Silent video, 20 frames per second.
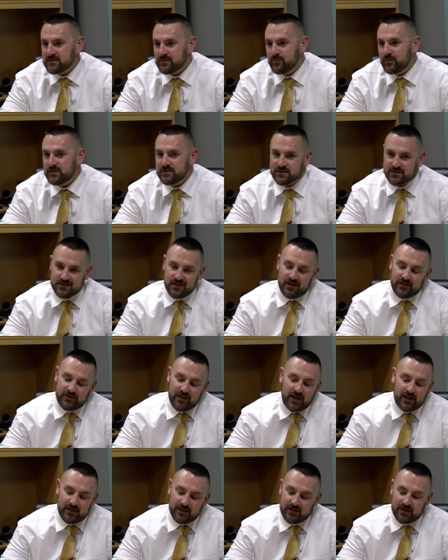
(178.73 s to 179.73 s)
And we just thought
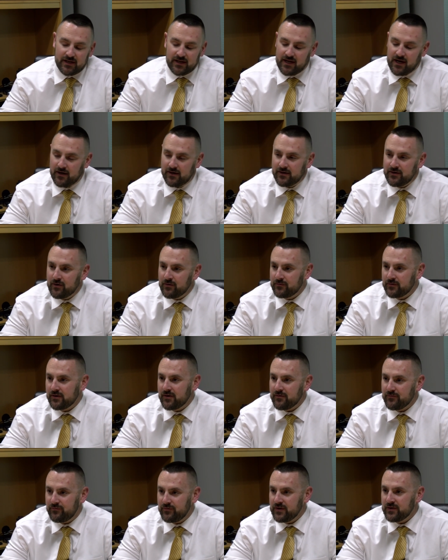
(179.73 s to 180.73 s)
that could get carried over to
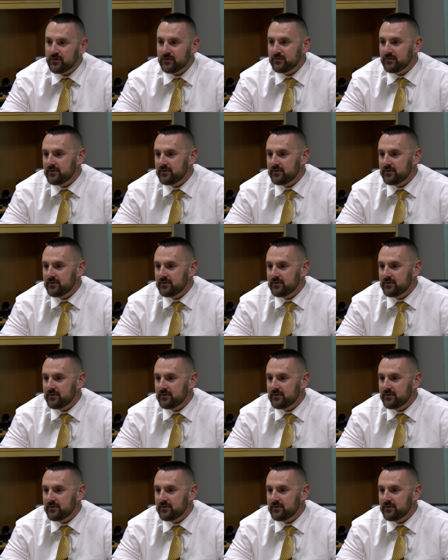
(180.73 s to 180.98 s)
the field.